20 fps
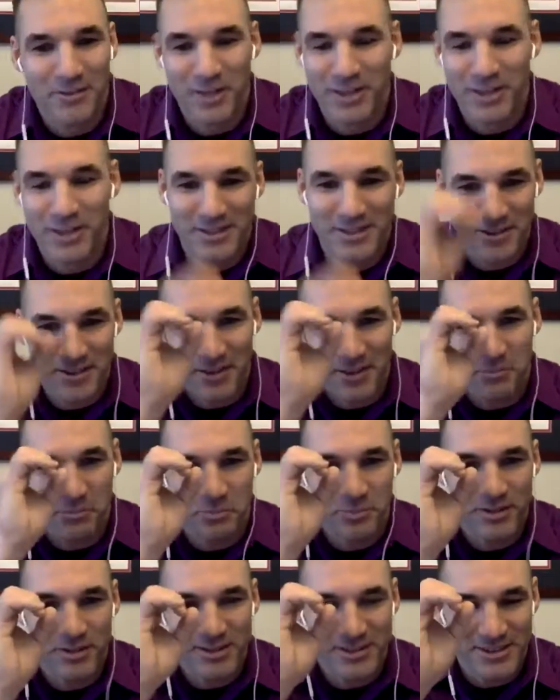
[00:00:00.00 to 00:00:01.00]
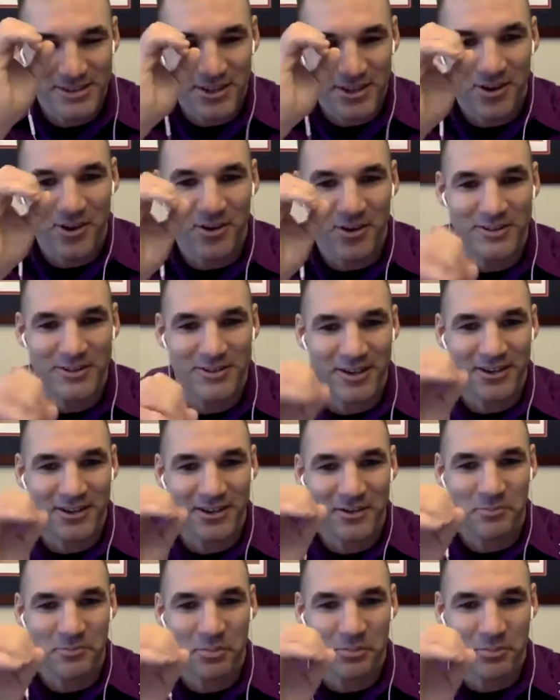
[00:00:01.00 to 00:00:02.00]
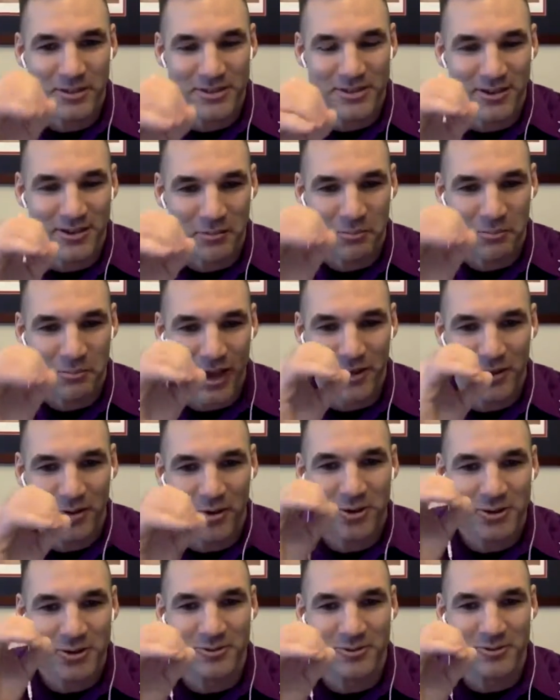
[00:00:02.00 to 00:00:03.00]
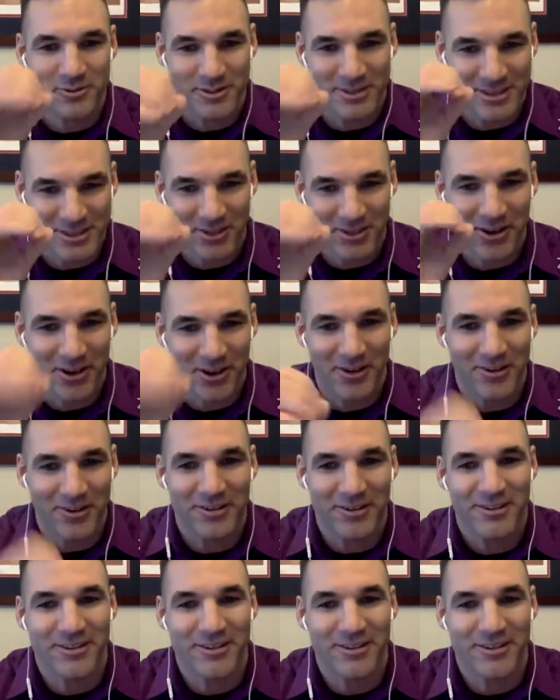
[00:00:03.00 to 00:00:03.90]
The 0. It's hard to buy groceries with 0.